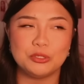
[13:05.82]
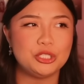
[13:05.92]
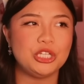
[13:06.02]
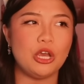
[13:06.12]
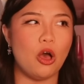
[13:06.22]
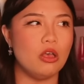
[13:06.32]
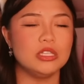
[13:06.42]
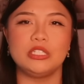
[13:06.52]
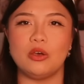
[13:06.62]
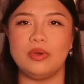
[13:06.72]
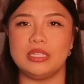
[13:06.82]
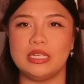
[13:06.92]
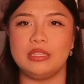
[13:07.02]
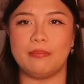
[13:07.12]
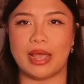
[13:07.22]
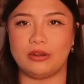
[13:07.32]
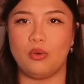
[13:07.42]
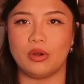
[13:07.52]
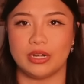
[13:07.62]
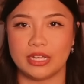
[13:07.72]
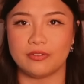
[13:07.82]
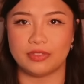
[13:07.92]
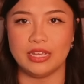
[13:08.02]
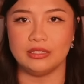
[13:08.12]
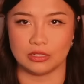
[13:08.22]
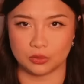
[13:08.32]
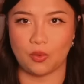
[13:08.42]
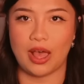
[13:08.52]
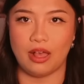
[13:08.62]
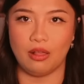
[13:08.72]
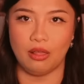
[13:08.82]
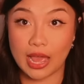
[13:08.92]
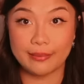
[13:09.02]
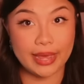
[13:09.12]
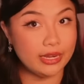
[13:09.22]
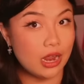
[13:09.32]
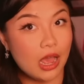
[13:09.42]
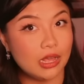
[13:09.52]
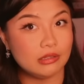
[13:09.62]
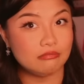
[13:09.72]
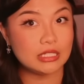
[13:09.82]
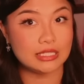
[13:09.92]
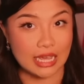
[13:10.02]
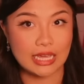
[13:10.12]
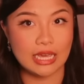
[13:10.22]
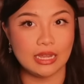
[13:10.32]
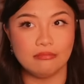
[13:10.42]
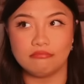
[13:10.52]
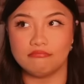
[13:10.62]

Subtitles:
when she also is in the minority of things as well. Am I not mistaken?